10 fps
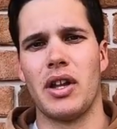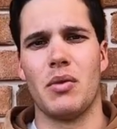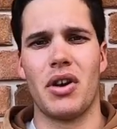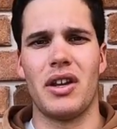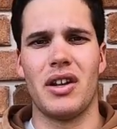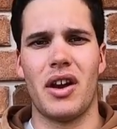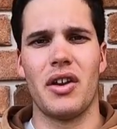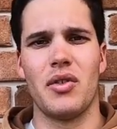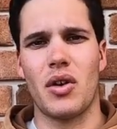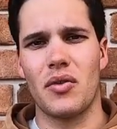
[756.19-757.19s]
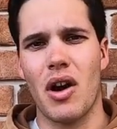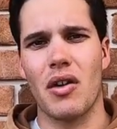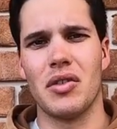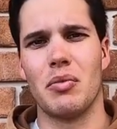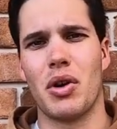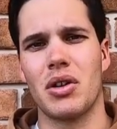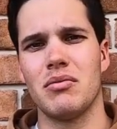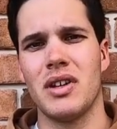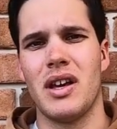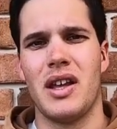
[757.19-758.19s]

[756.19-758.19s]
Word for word: You want it, you know, not right on the bottom.